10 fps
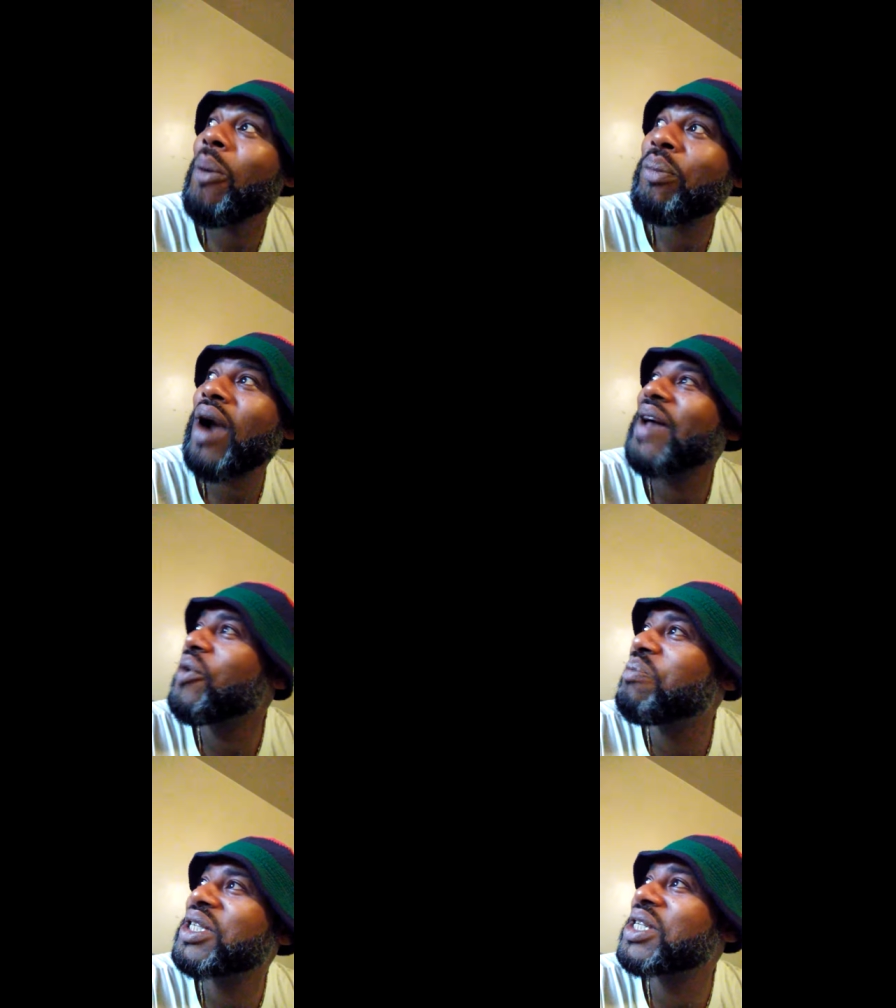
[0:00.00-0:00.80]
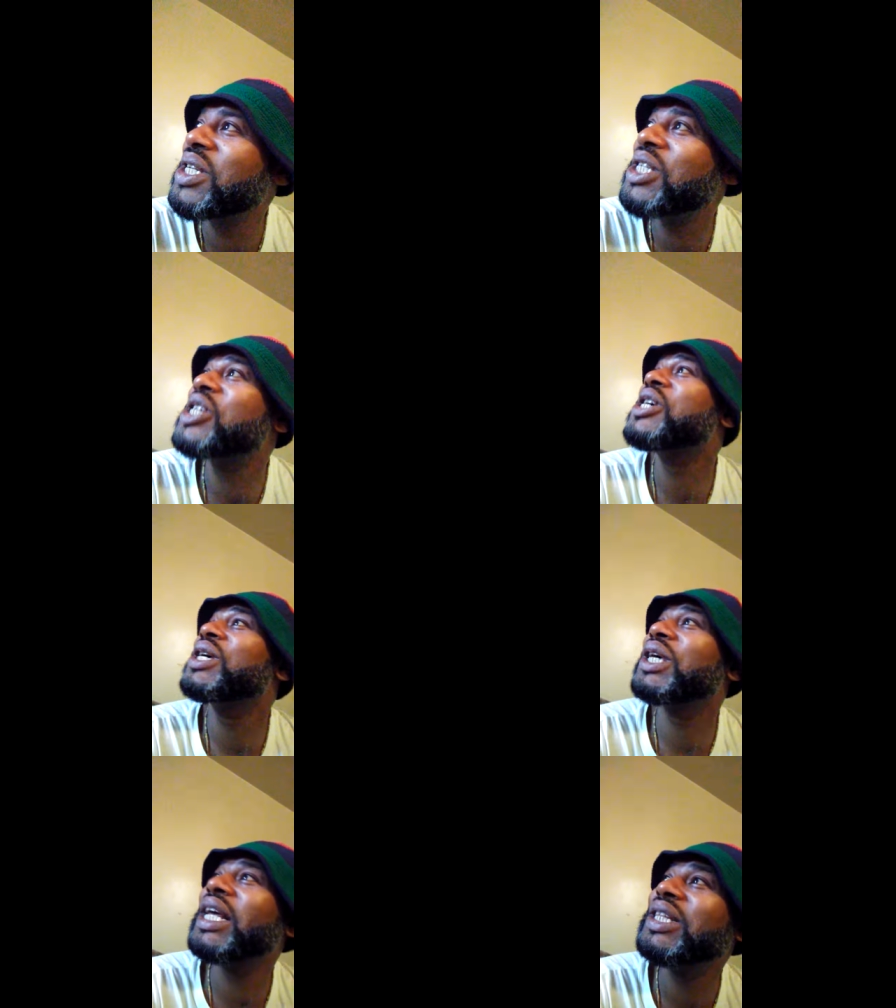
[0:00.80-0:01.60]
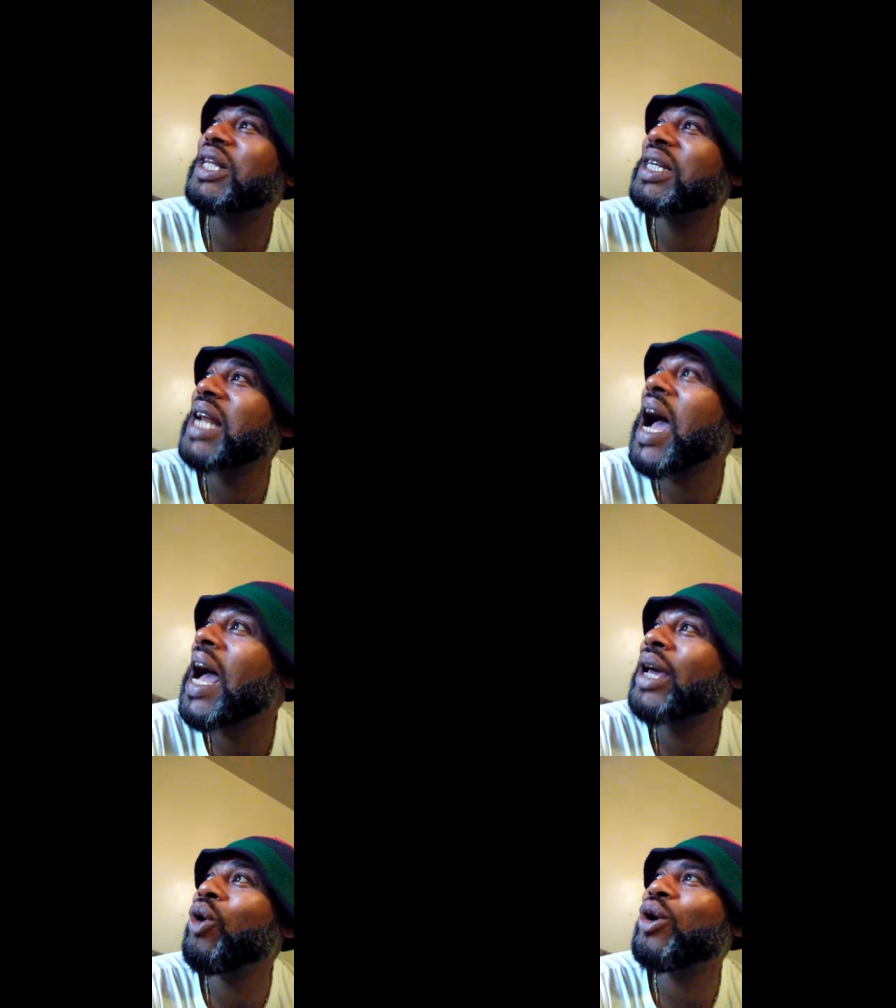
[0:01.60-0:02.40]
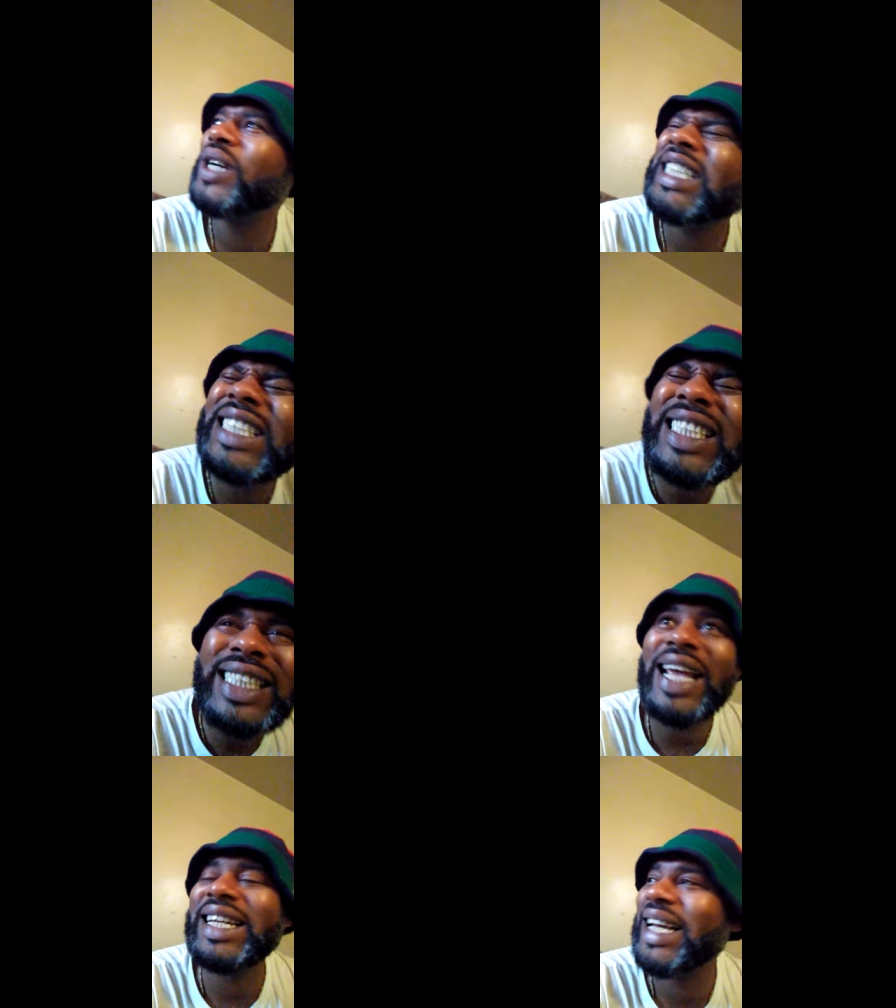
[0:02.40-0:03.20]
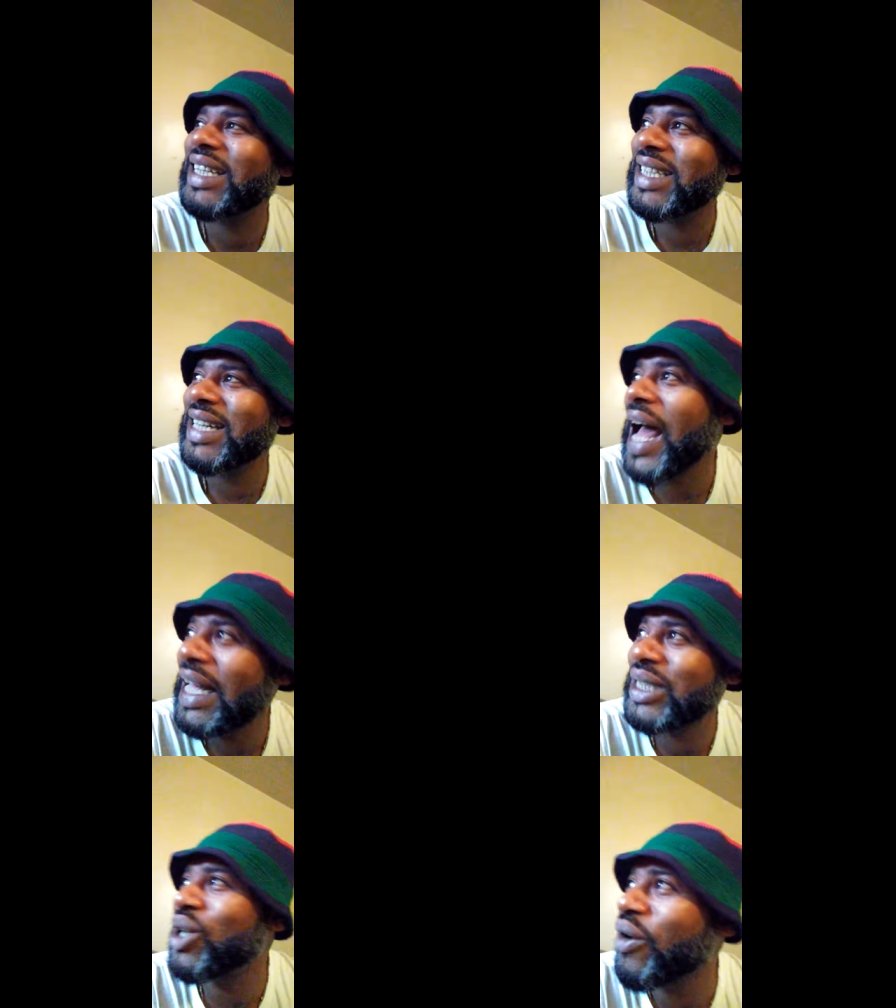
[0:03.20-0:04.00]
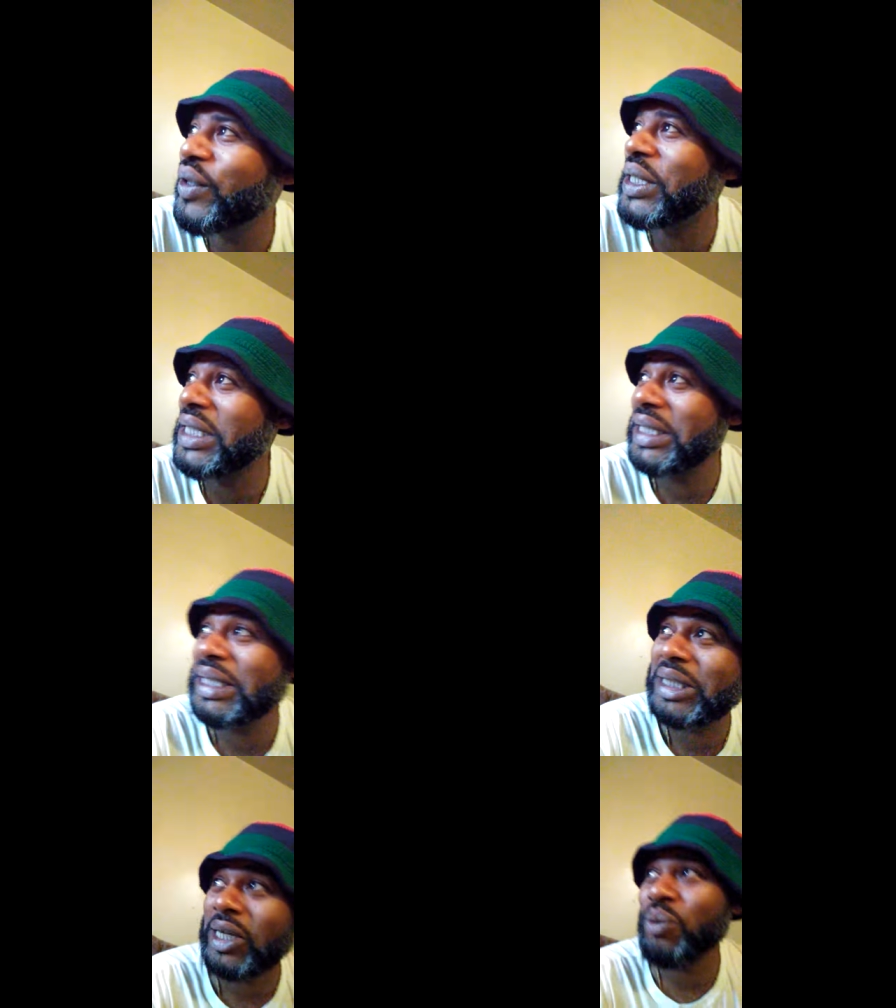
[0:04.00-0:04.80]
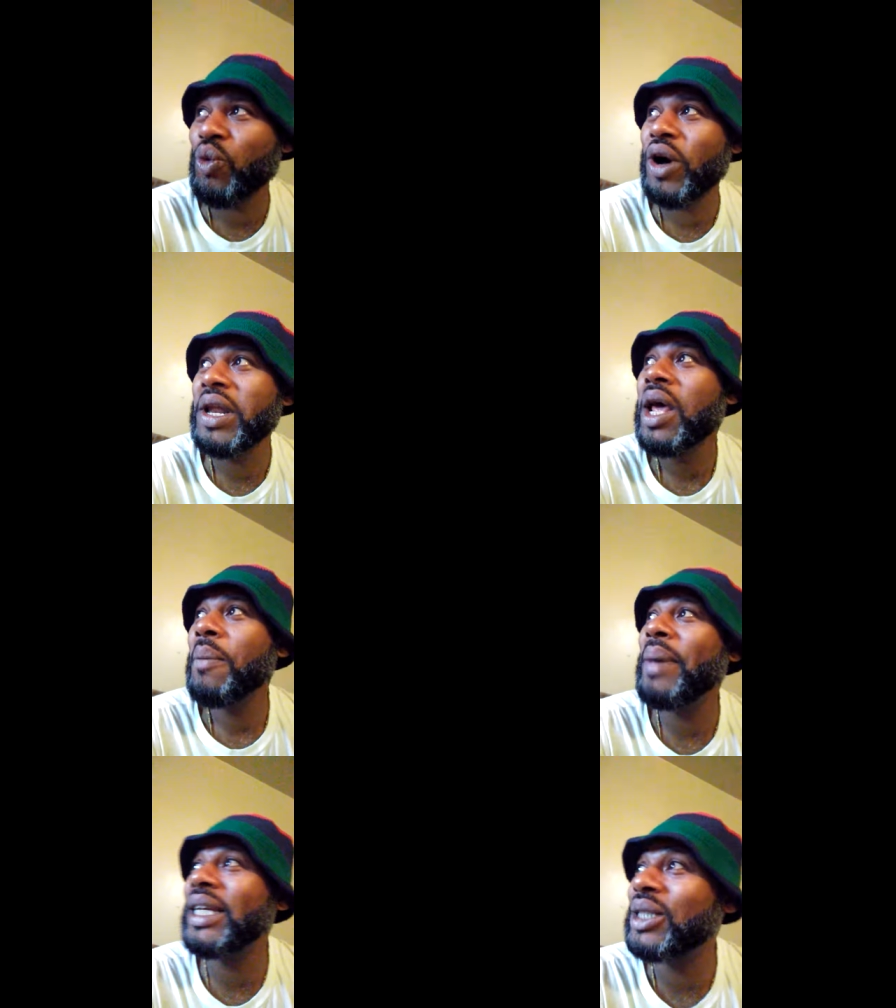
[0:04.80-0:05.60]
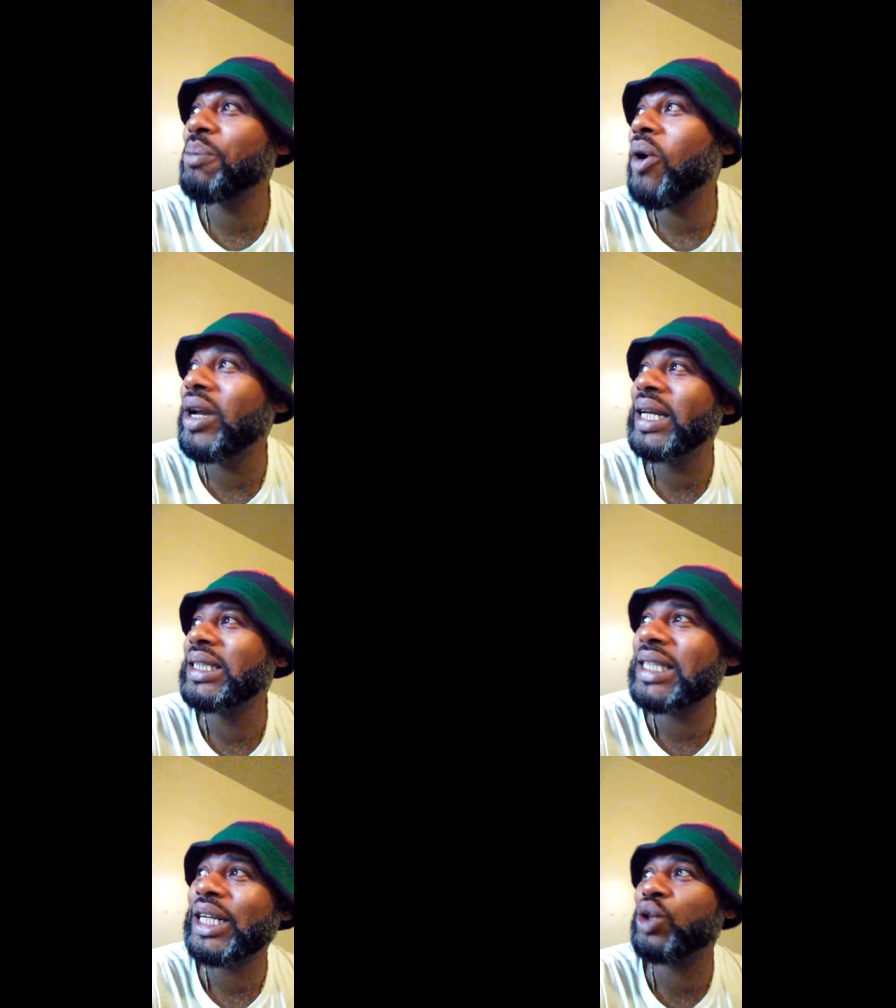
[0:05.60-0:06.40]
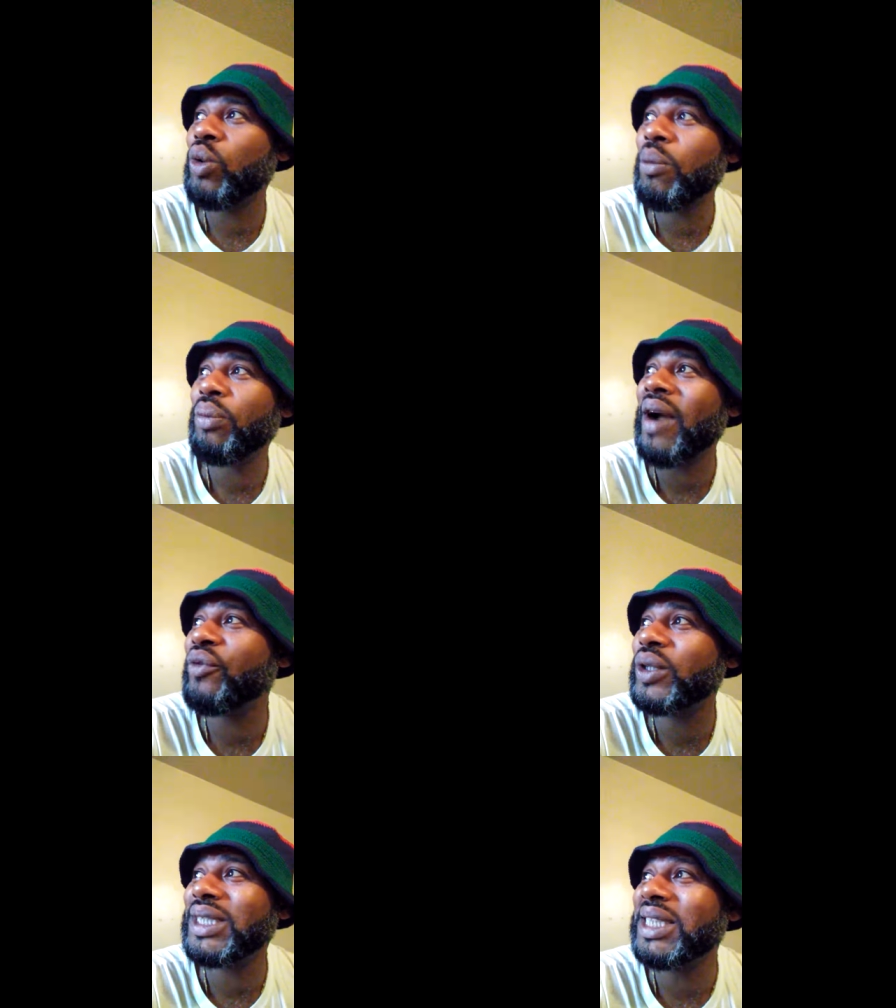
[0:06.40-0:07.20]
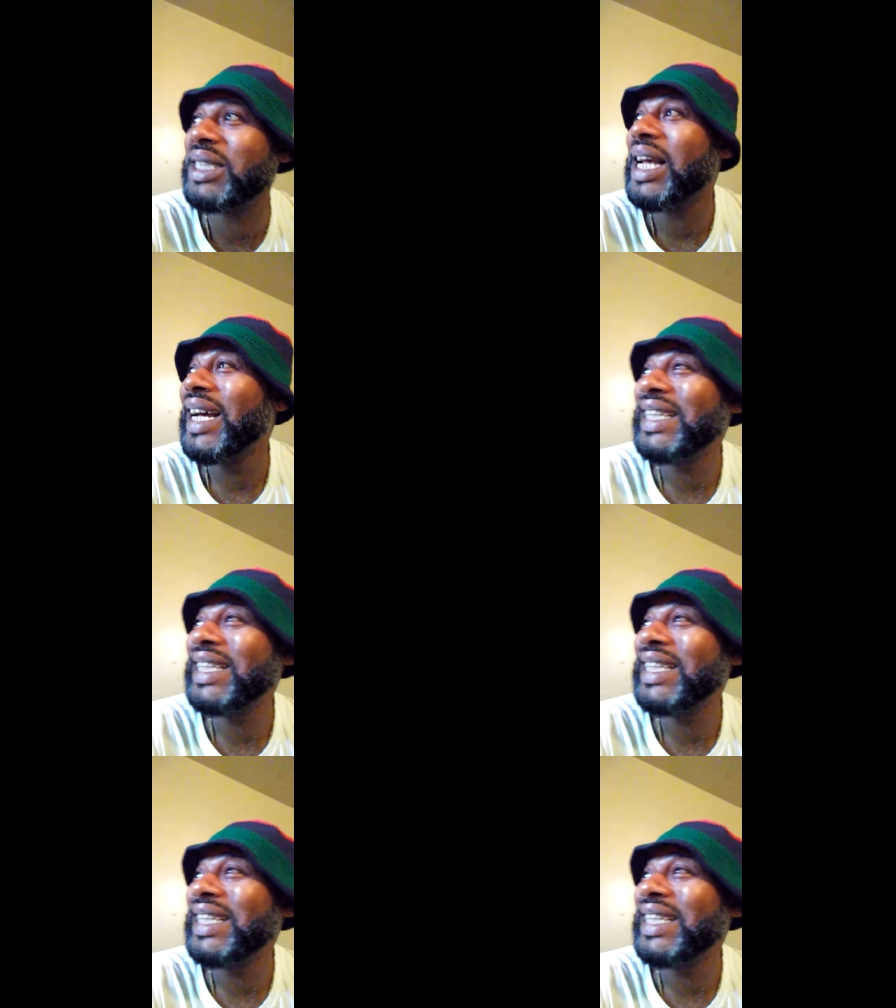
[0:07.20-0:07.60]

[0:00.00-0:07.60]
a private business can deny or a state can deny services to someone based upon their sexual preferences.